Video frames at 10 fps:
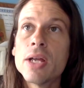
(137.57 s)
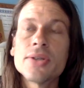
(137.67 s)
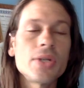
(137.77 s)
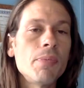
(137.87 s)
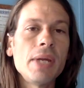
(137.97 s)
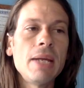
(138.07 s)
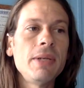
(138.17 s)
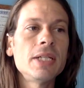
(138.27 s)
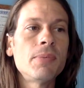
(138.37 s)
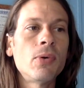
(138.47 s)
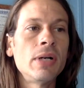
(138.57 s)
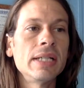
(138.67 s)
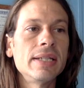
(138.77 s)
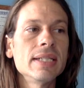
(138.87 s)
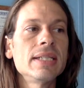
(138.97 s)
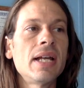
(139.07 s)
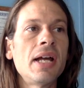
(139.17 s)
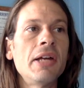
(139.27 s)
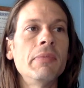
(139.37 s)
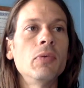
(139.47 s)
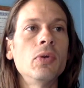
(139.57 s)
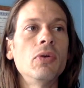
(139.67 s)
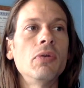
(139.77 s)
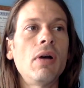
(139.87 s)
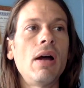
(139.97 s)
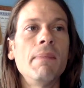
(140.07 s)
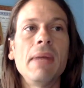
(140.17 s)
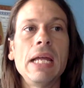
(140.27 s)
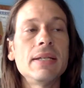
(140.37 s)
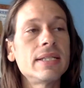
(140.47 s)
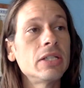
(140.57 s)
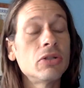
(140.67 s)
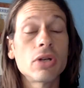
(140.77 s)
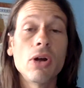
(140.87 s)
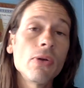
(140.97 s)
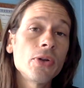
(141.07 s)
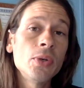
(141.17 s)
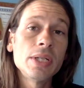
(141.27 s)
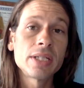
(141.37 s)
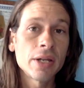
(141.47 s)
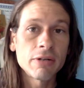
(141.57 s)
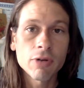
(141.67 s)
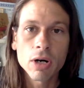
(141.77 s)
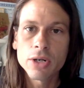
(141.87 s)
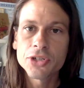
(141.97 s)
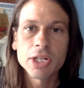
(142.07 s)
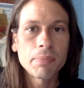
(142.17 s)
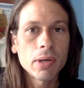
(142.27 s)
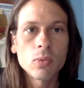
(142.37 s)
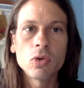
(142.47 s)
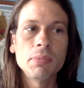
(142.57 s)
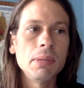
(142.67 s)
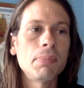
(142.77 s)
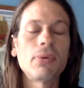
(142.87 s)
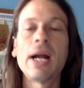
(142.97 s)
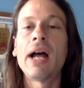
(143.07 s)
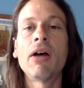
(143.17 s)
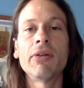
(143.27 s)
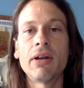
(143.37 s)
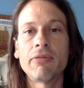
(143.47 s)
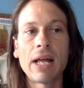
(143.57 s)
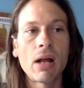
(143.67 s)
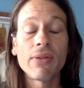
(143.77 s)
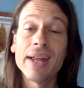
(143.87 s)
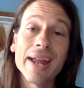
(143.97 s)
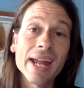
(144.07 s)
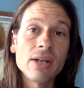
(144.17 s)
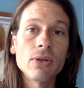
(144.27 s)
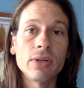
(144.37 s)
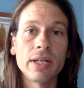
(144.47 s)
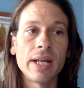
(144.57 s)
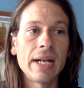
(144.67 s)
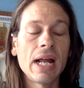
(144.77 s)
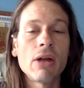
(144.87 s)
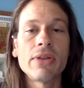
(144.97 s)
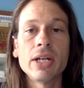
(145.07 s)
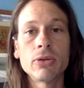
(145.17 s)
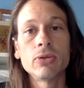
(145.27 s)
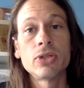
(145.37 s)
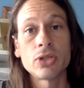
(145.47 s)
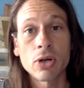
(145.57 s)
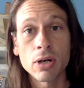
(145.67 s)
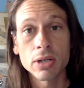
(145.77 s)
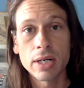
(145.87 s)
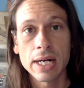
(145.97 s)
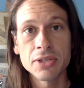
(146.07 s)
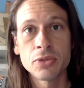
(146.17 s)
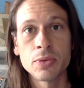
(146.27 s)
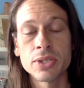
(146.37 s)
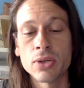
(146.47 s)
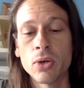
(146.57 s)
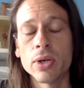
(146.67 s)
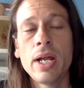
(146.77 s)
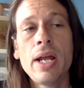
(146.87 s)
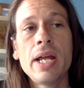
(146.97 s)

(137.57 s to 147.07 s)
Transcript: So babies born at this time will may still go through a ton of hardship but will be proud of how they handled it and how they grew stronger as a result.